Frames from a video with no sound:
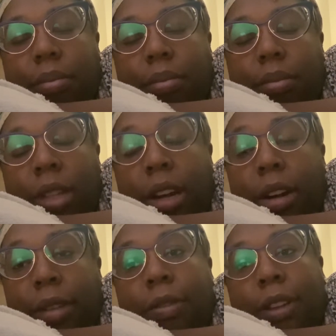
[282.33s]
that are
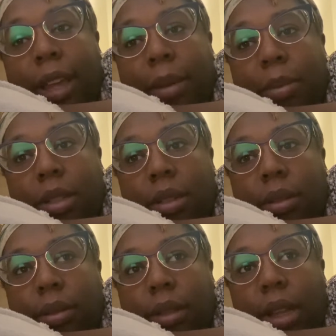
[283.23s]
inflamed.
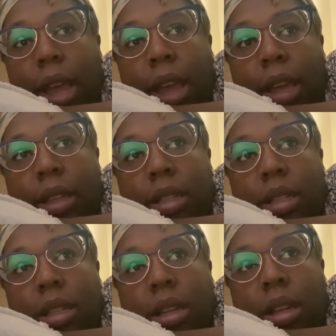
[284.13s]
And
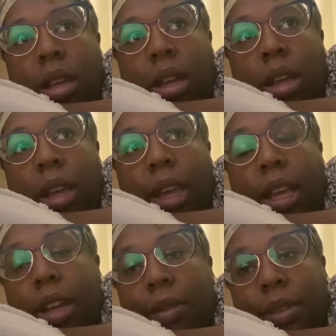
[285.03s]
it
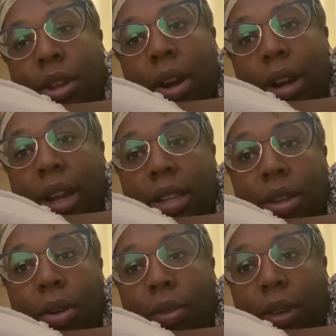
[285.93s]
could have started as
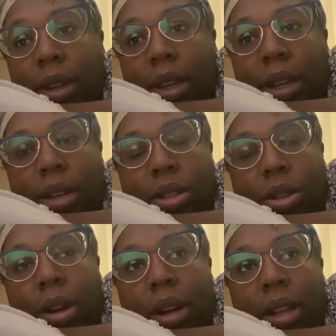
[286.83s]
COVID. It could have
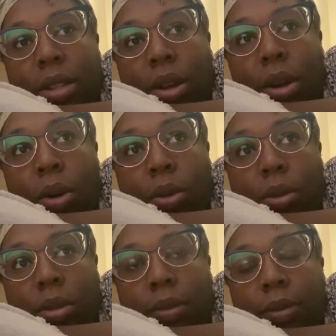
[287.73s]
started as a
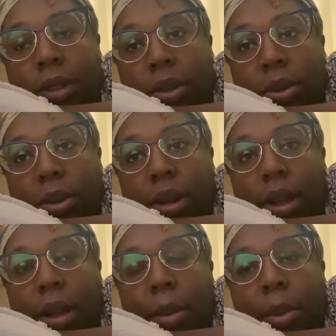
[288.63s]
cold, flu,
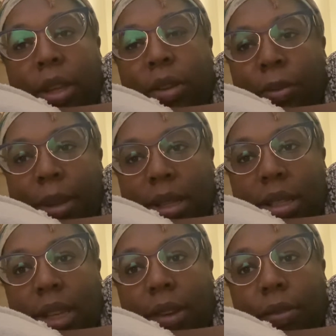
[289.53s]
but you've been
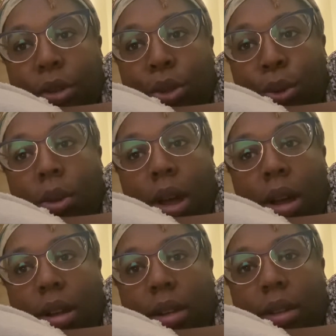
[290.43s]
sick for too
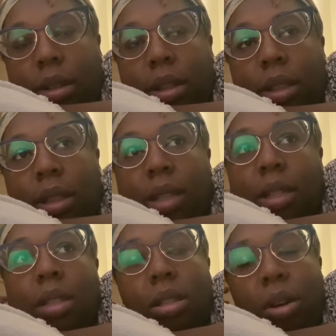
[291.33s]
long. This
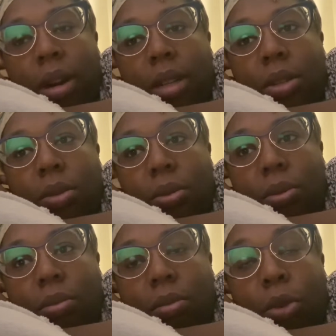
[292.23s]
is starting to,
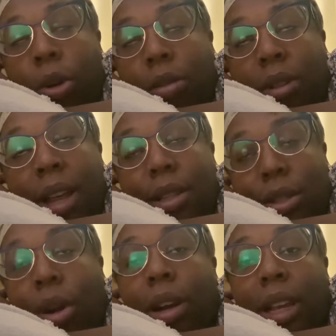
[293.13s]
well, not
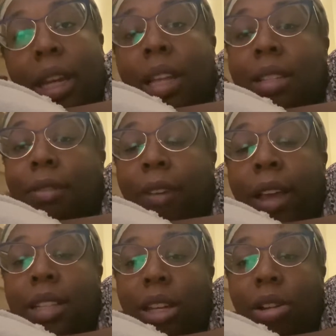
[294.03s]
starting, it is
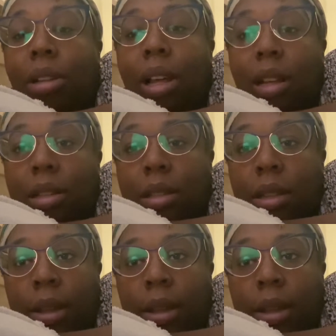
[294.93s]
affecting your lungs.